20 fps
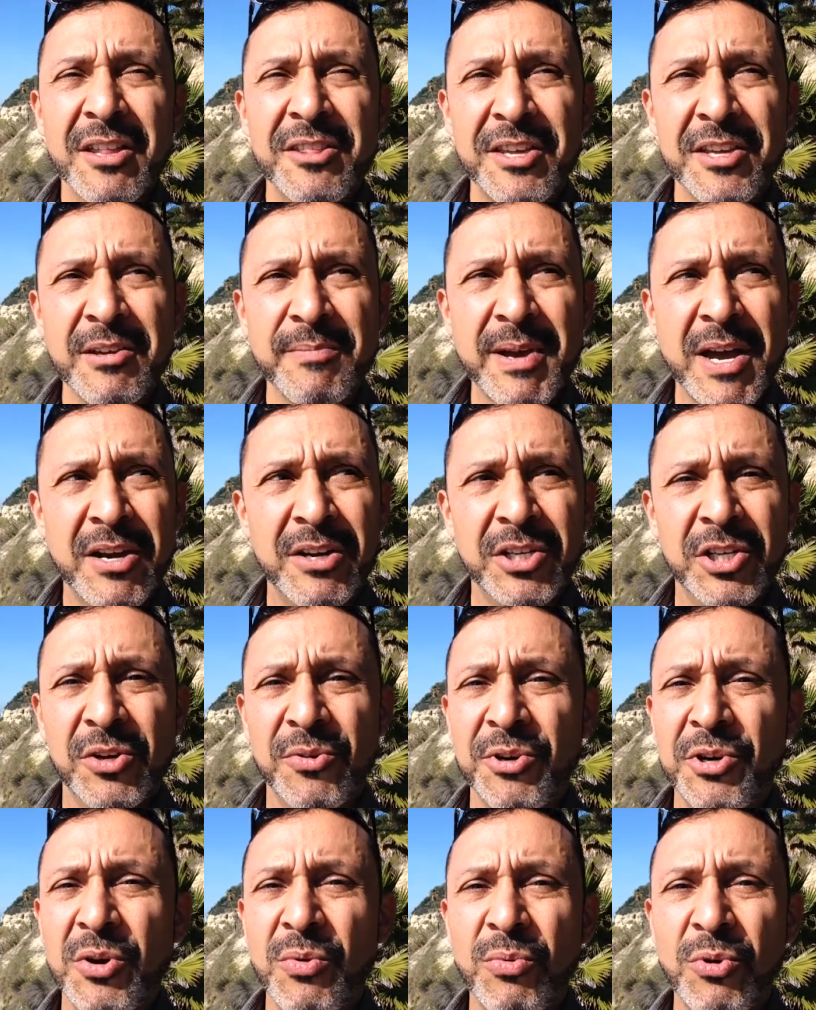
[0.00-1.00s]
Think about it.
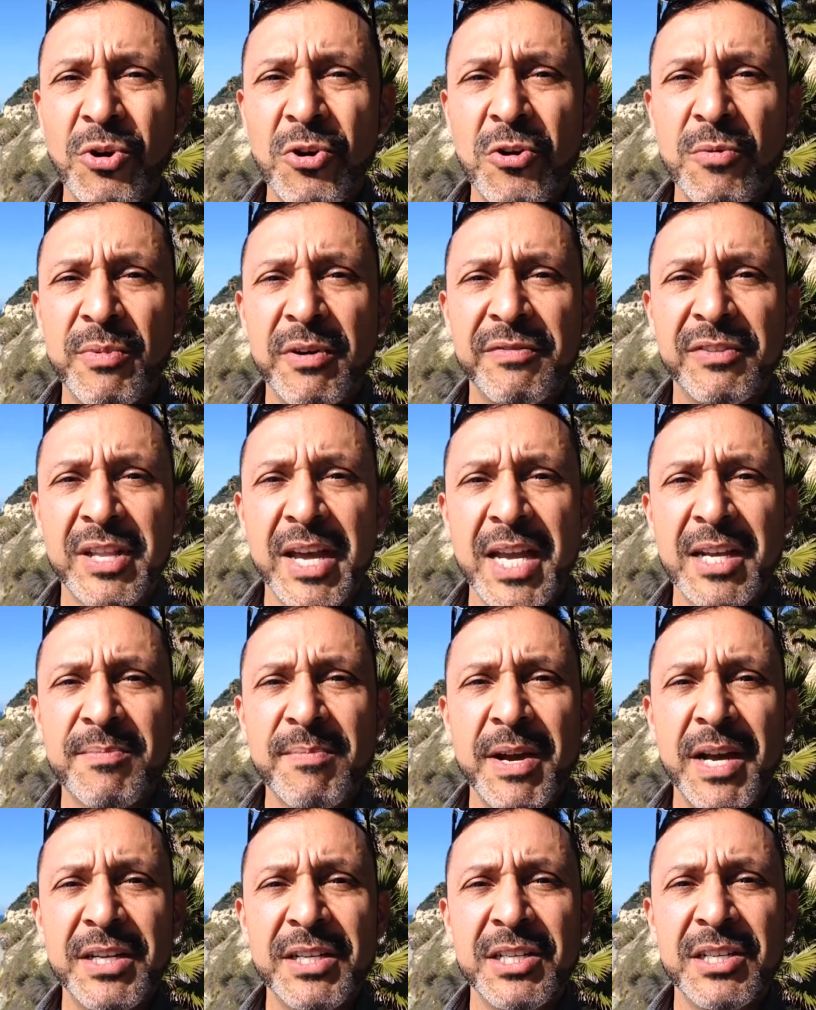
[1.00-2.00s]
You're in a room of
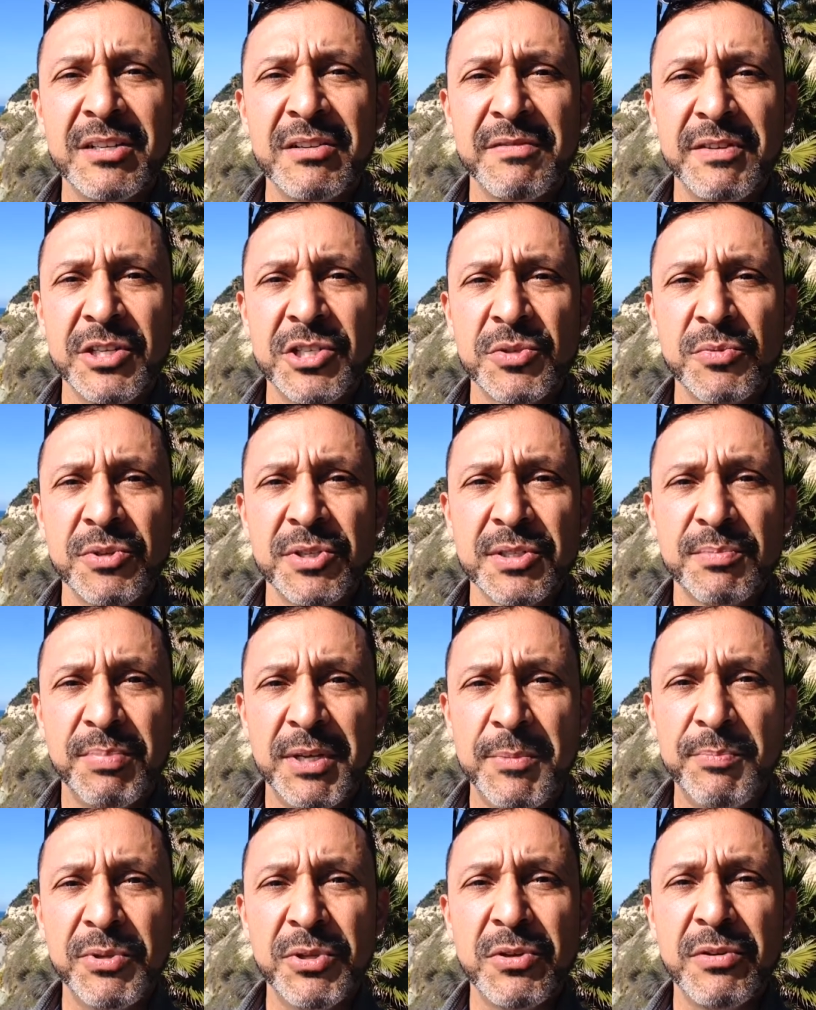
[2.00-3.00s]
like-minded individuals,
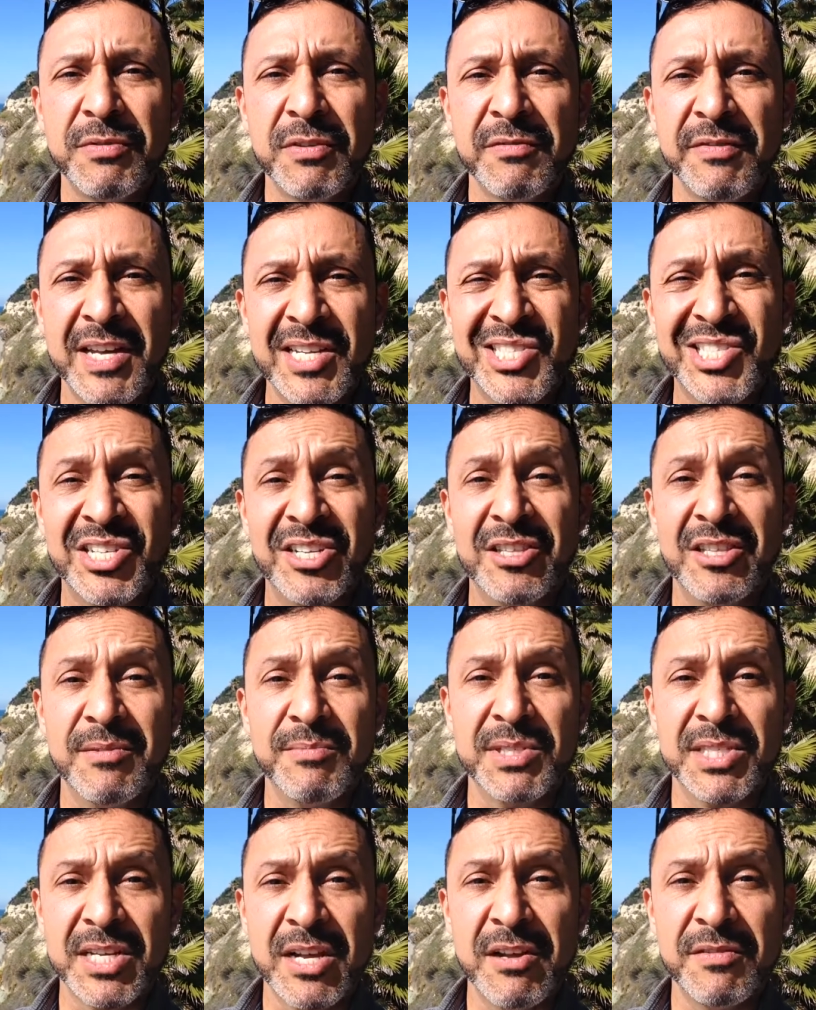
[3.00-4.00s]
people who've invested in
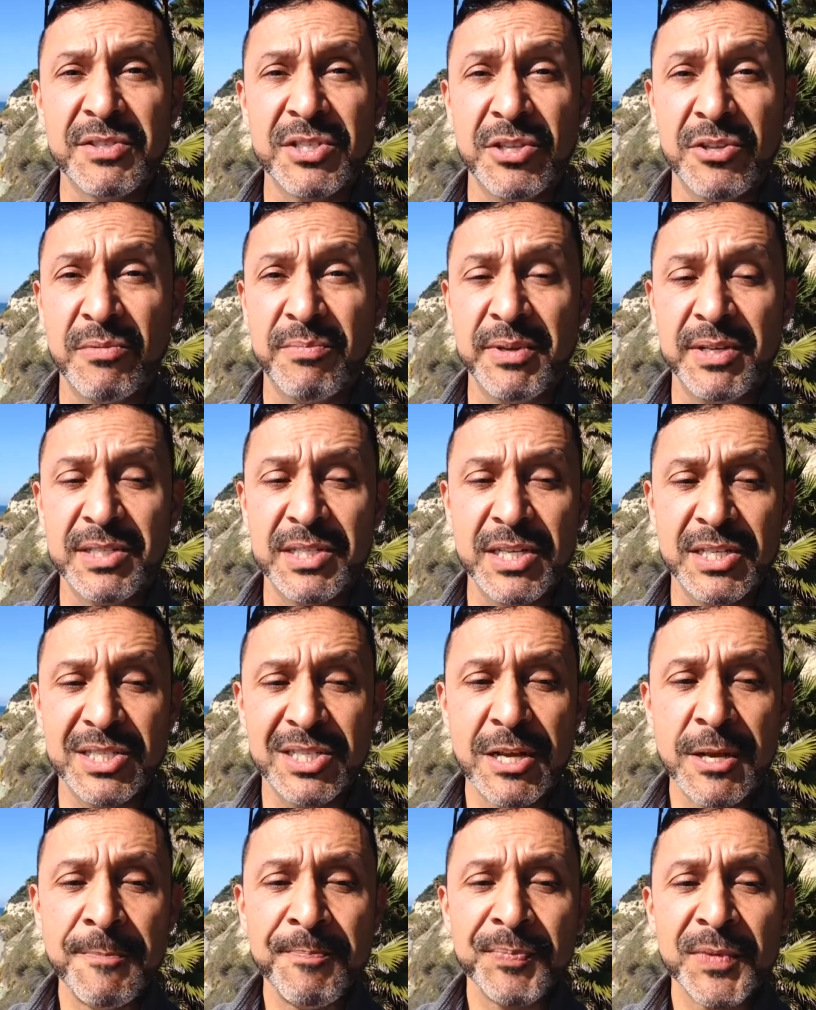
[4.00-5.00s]
themselves and their business.